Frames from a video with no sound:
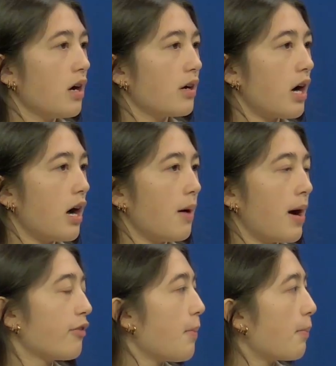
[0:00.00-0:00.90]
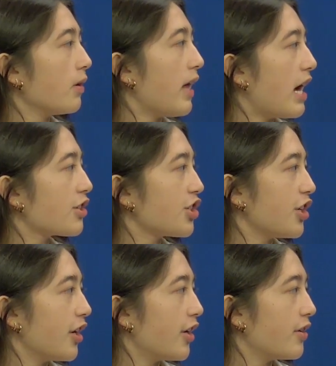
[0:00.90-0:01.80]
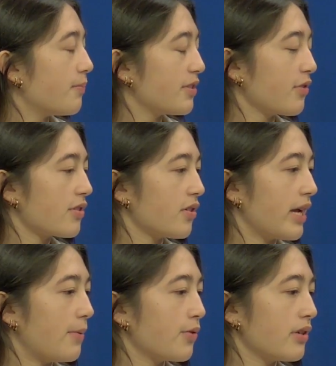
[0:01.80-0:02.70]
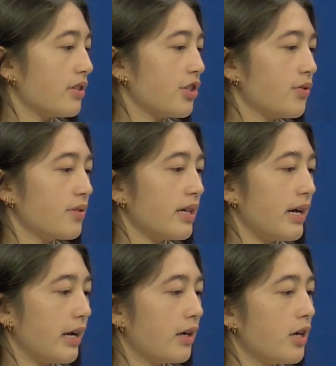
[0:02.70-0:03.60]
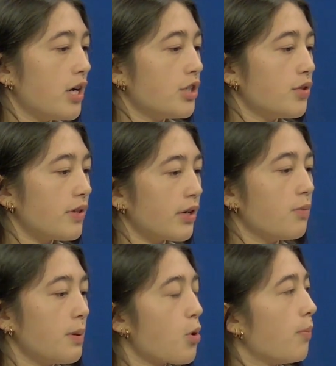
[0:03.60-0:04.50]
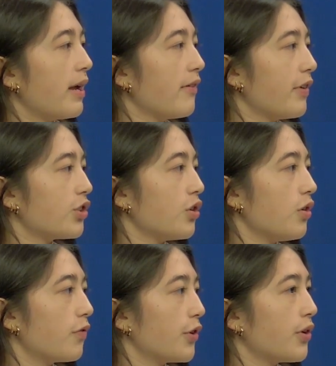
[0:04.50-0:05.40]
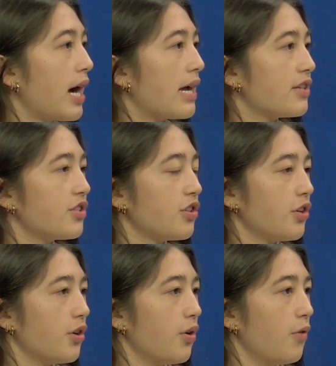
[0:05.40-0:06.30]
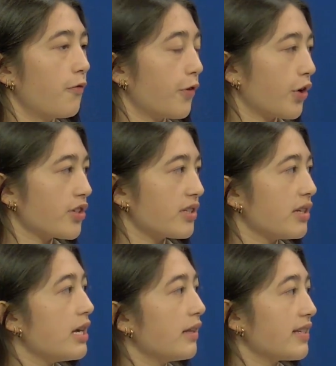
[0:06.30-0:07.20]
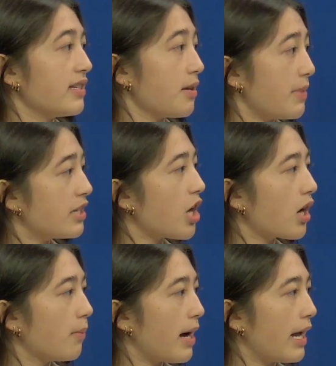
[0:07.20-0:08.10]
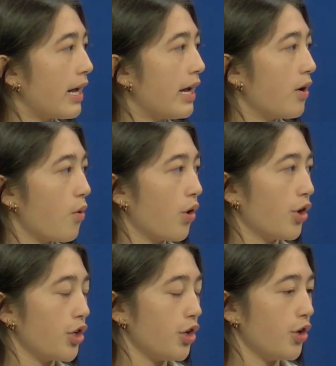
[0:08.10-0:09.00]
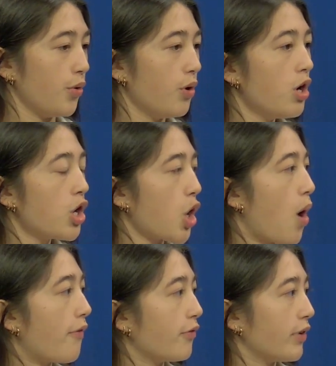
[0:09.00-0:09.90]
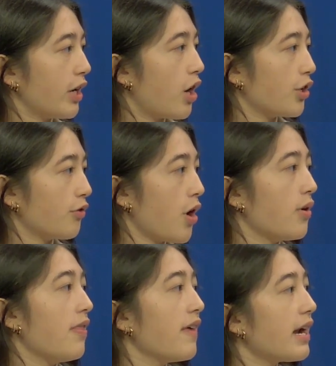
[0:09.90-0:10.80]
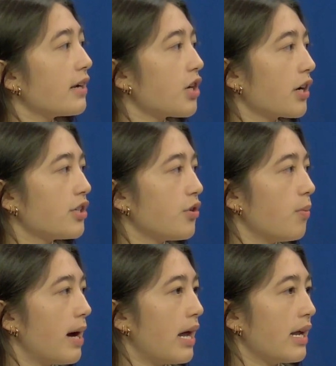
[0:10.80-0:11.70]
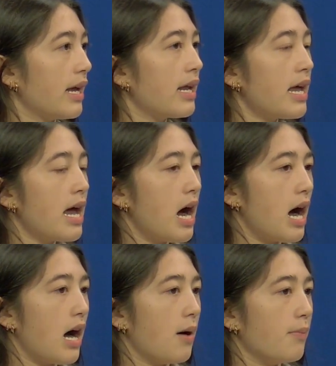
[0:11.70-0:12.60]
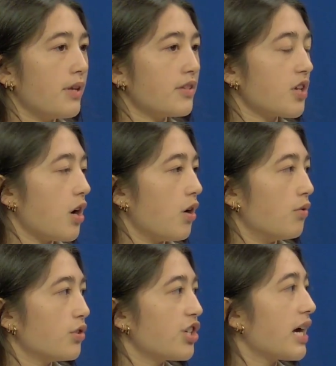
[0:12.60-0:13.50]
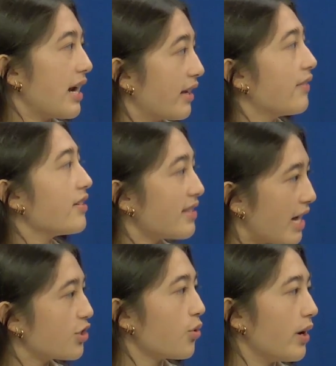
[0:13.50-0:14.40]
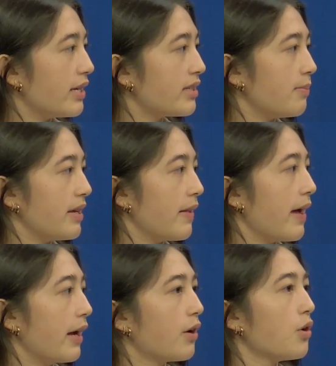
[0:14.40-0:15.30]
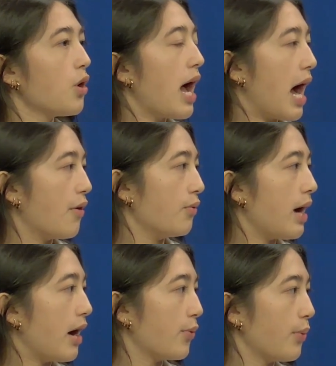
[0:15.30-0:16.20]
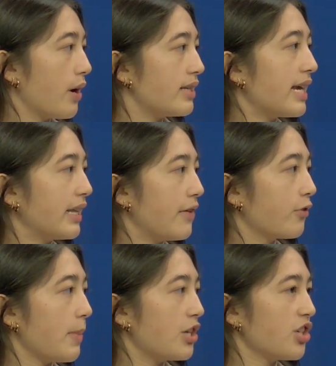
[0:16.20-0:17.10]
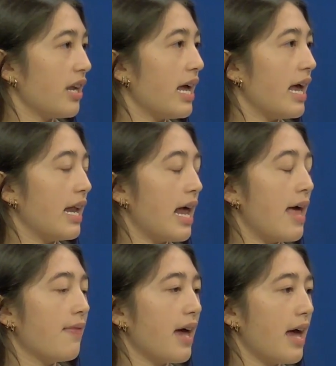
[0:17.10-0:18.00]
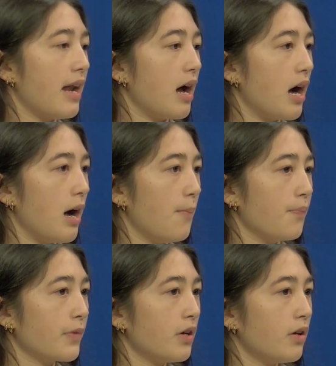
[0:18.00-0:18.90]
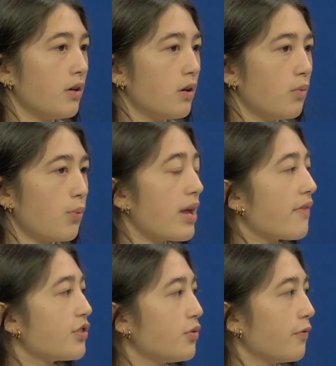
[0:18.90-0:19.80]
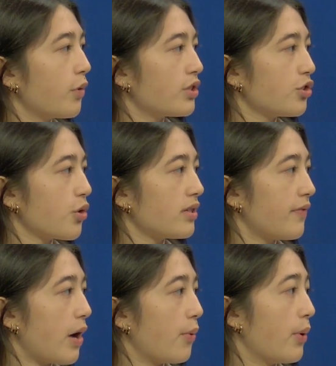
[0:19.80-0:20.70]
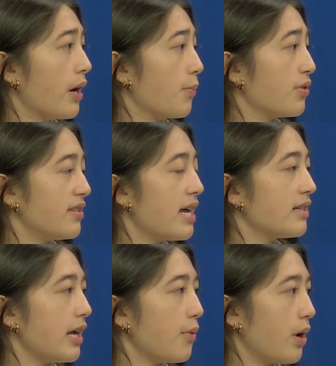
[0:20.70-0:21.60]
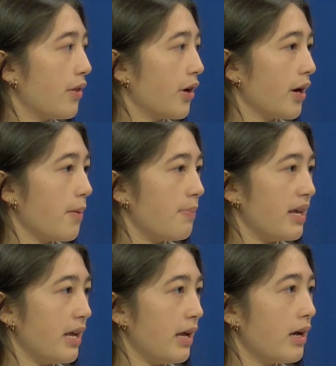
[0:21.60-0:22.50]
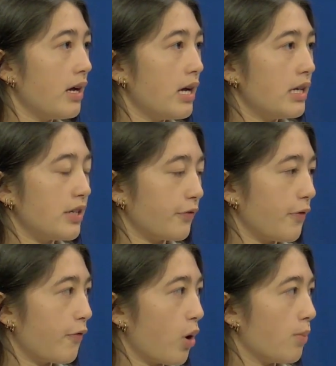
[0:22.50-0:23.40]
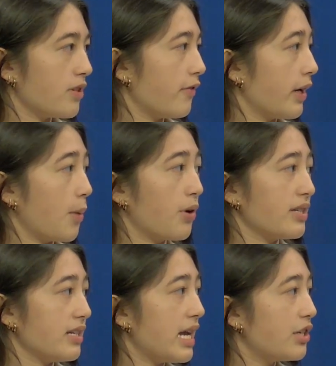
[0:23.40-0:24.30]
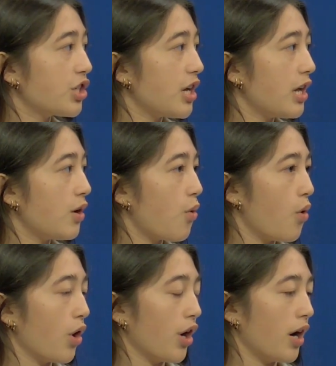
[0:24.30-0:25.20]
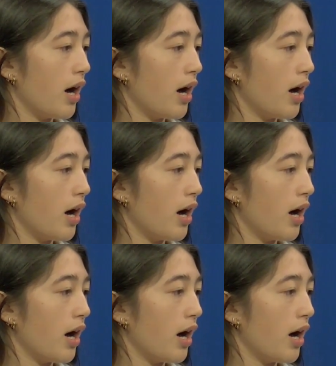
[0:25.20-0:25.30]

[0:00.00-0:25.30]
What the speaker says: I remember last year, Ms. Russell came to us and she was like, do you think it would be more beneficial for you guys to first listen to me talk about it, or you go off and read it on your own and then I talk to you about it? And so she kind of gave us that choice to be like, how do we want to take the information in? And then when we have student voice and choice of how we want to present it, whether it be different forms of like a presentation or